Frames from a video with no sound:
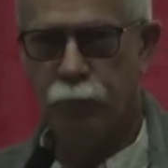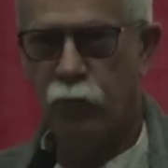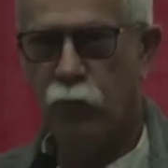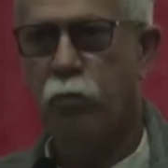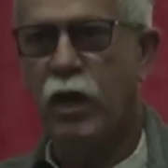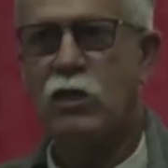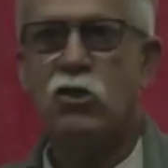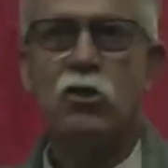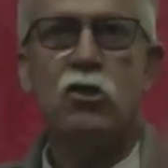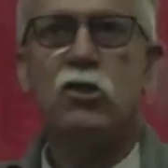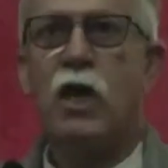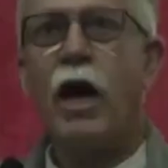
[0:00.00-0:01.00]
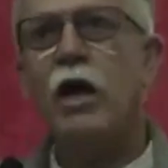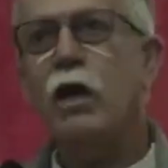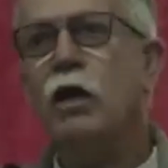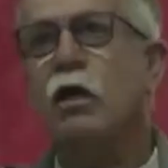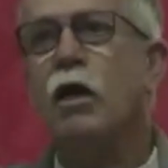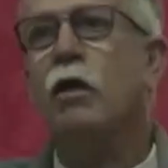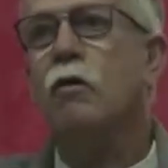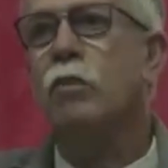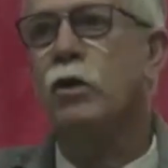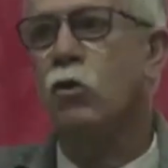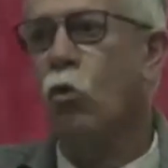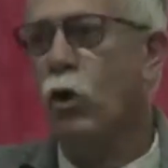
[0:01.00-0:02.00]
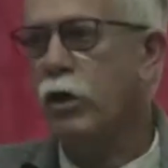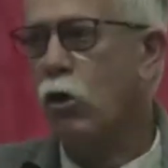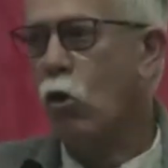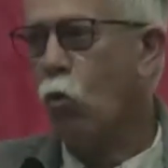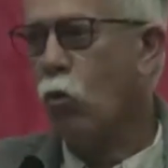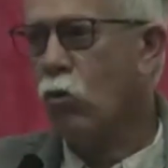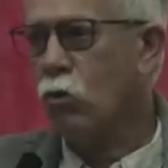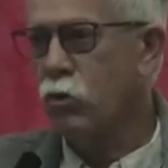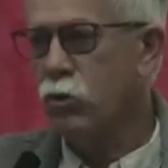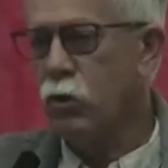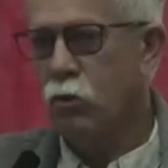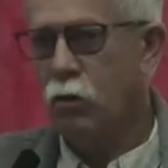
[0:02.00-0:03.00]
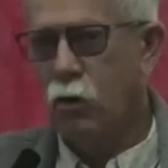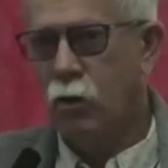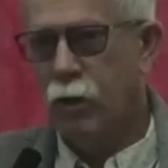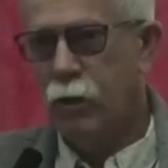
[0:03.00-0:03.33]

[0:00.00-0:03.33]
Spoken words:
by society, by the wider world,